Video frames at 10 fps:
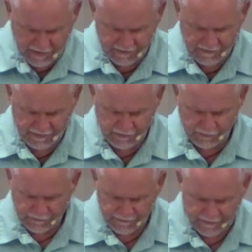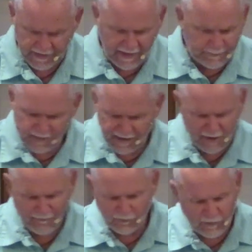continues. And be
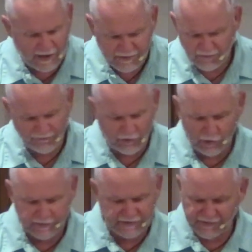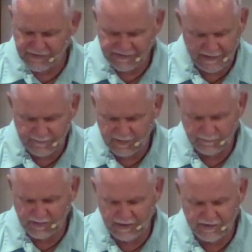careful not to fall into the same
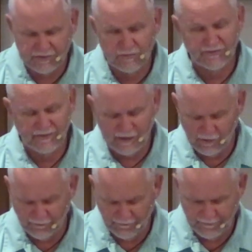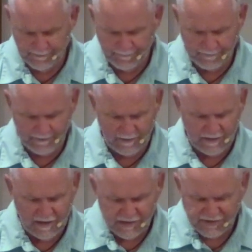temptation yourself.
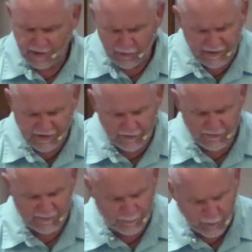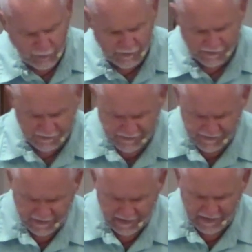Share each other's
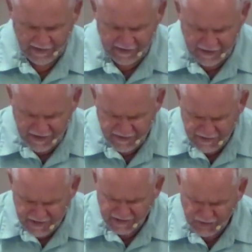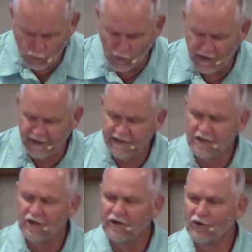burdens, and in this way,
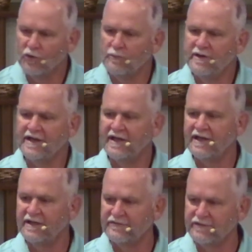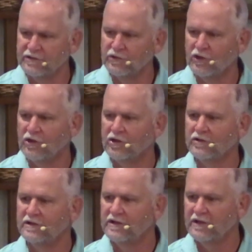obey the law
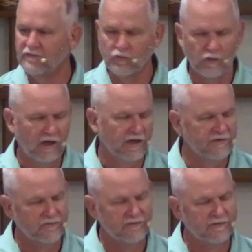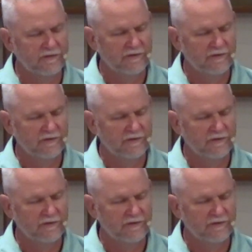of Christ.